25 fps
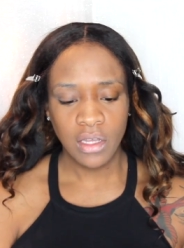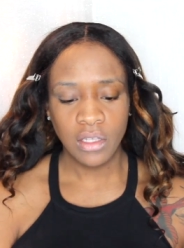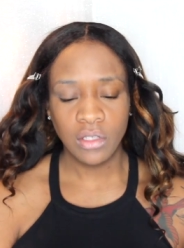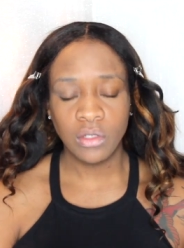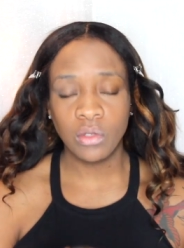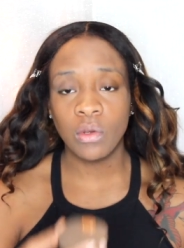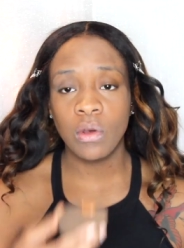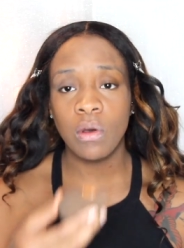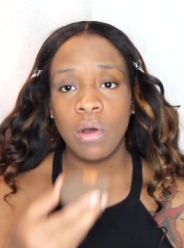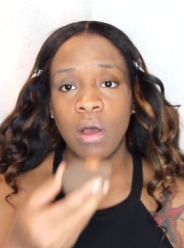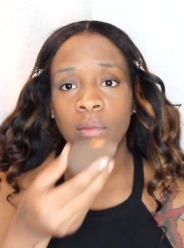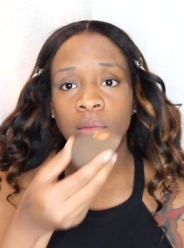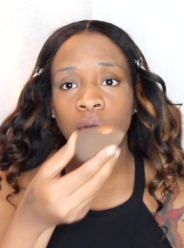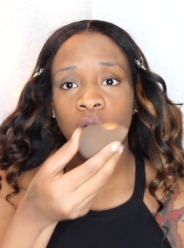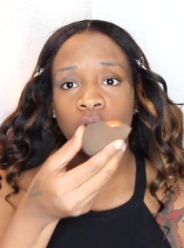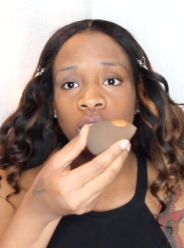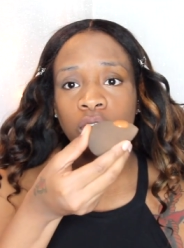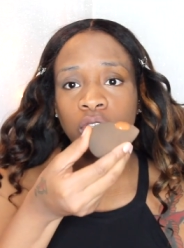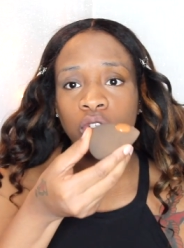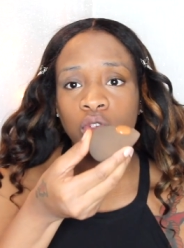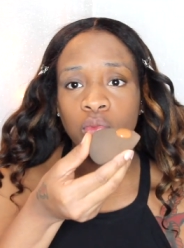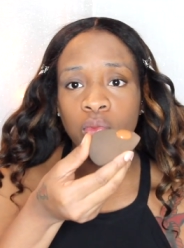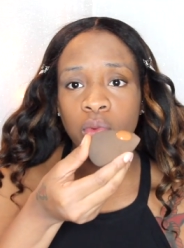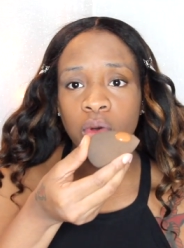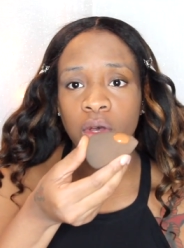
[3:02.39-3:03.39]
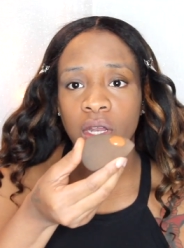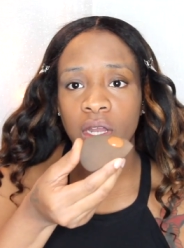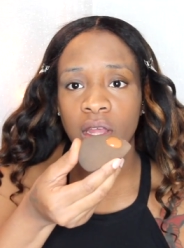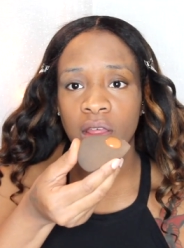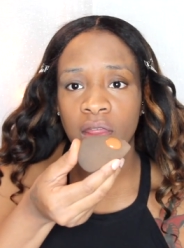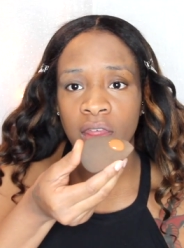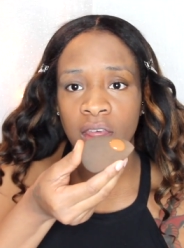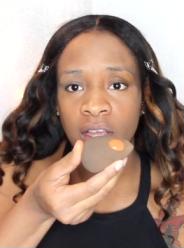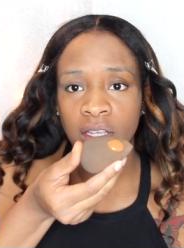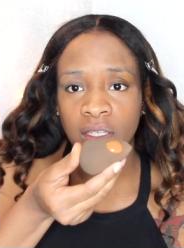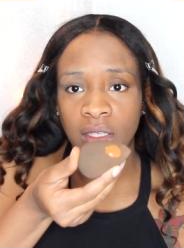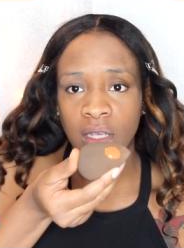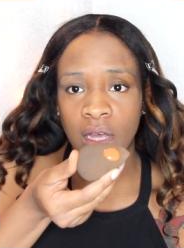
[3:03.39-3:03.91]
So I'm going to put
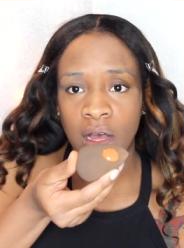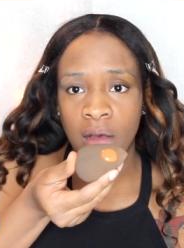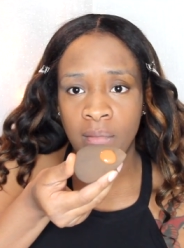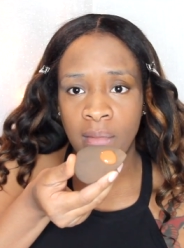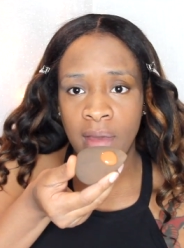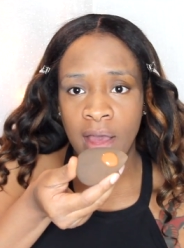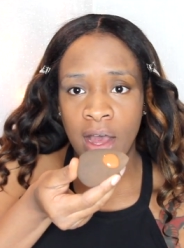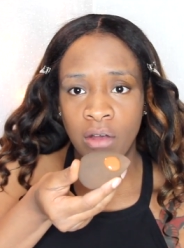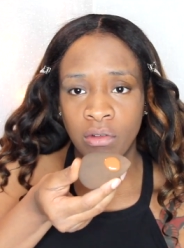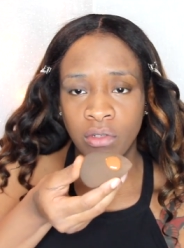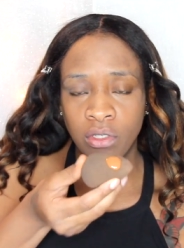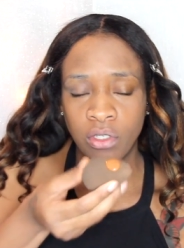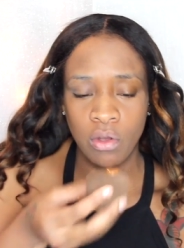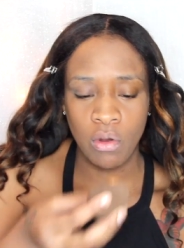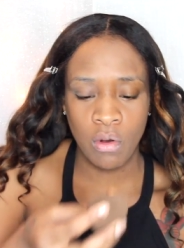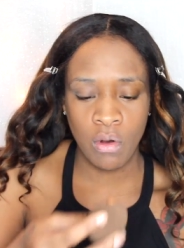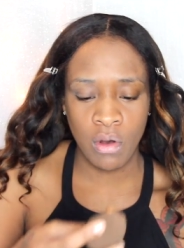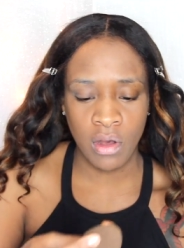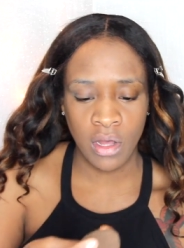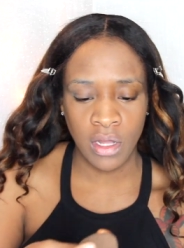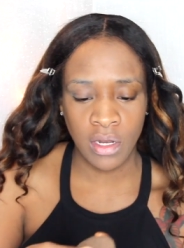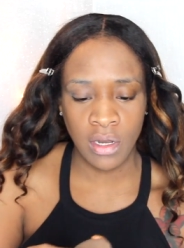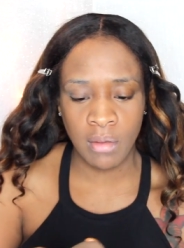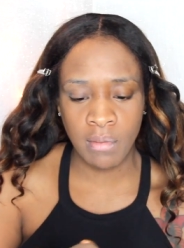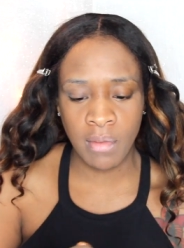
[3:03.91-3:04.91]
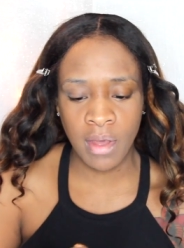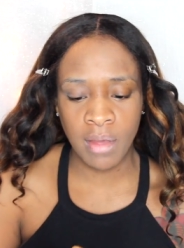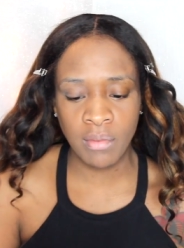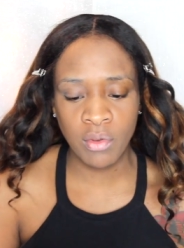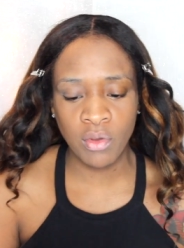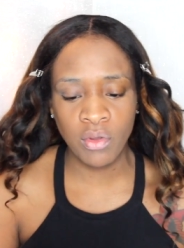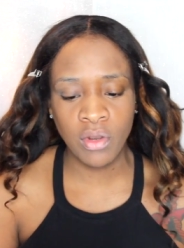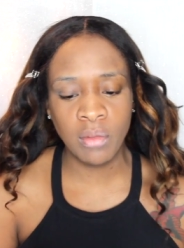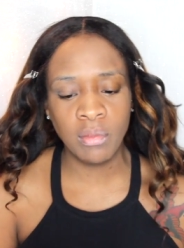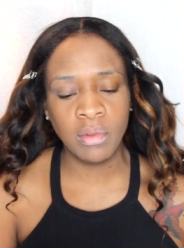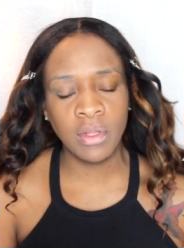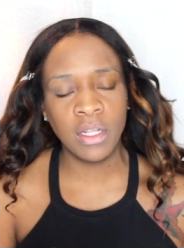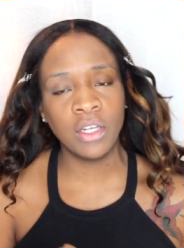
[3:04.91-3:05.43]
this amount on my
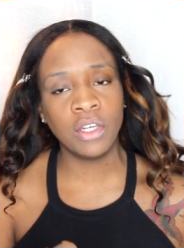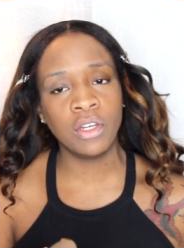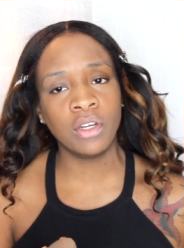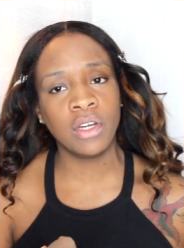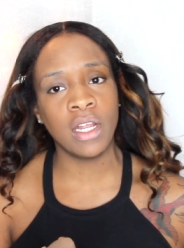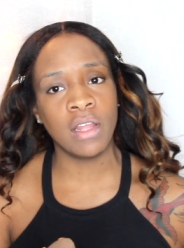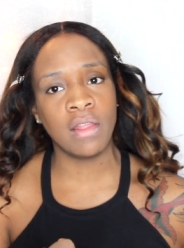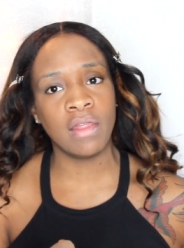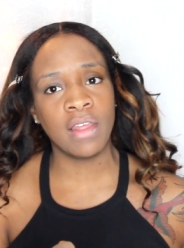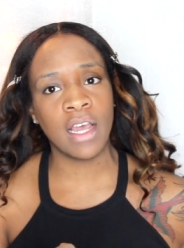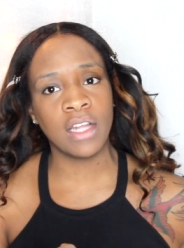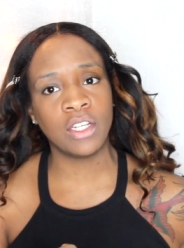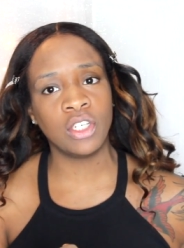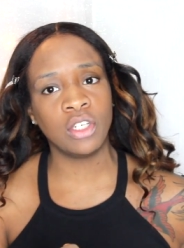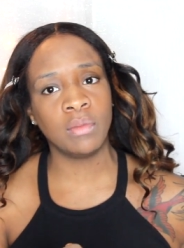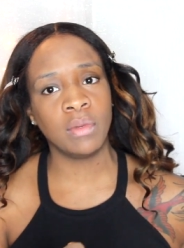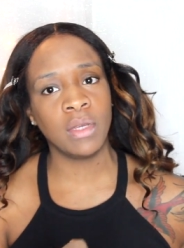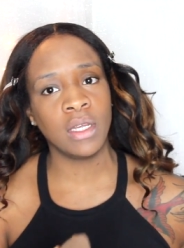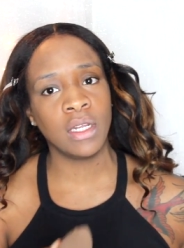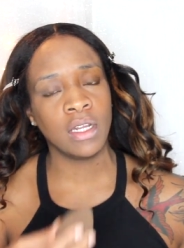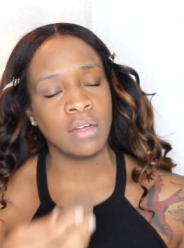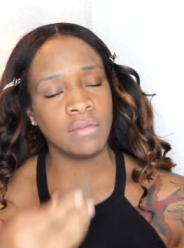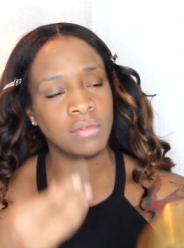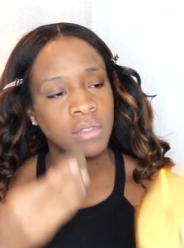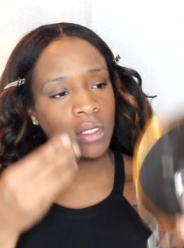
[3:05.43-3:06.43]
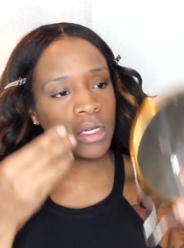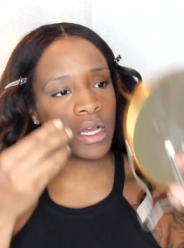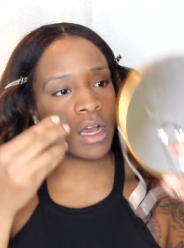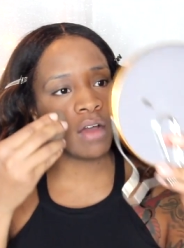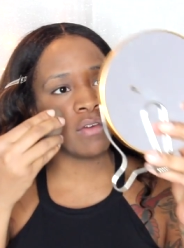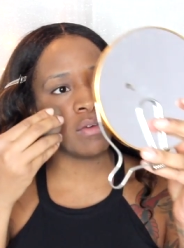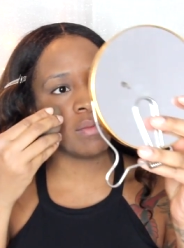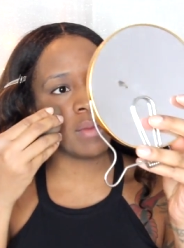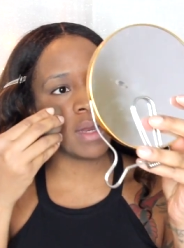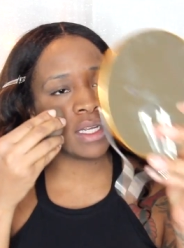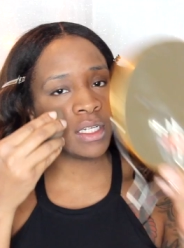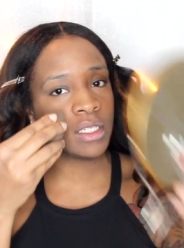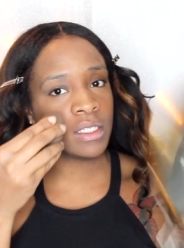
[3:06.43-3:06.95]
beauty blender and that should be enough to
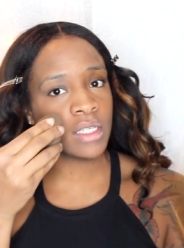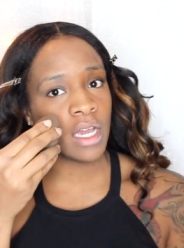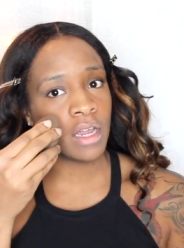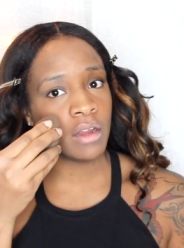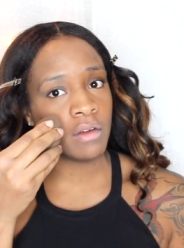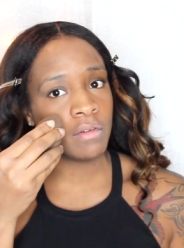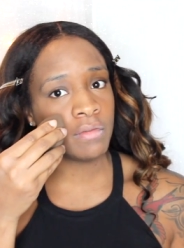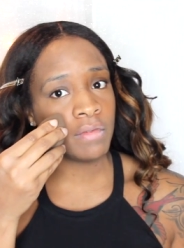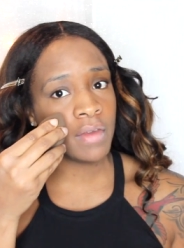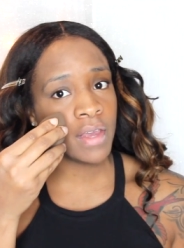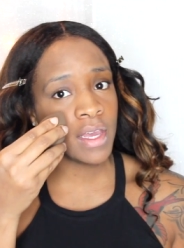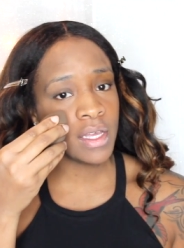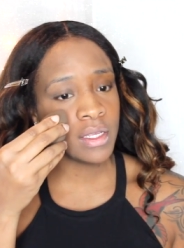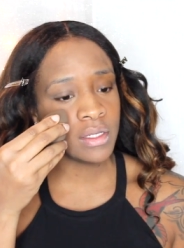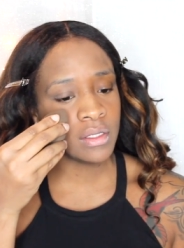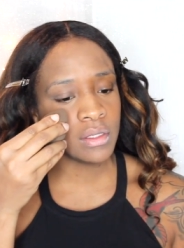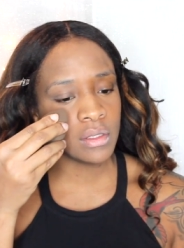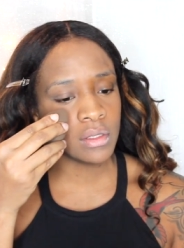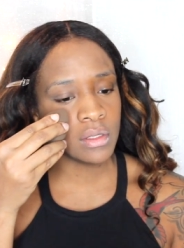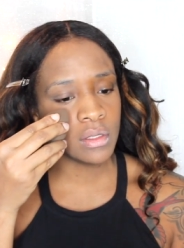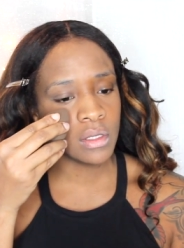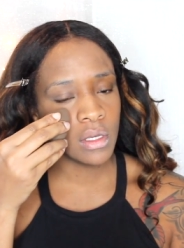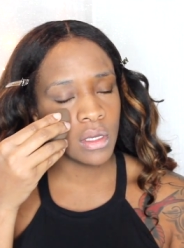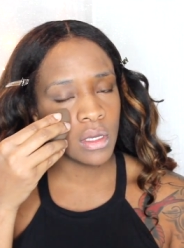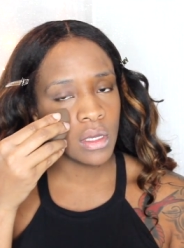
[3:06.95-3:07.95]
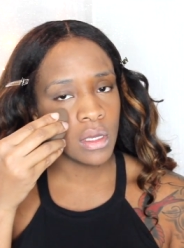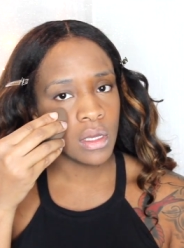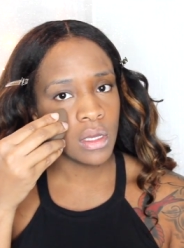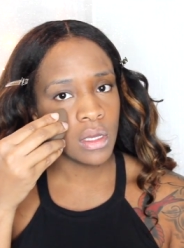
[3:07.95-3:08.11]
cover my entire face.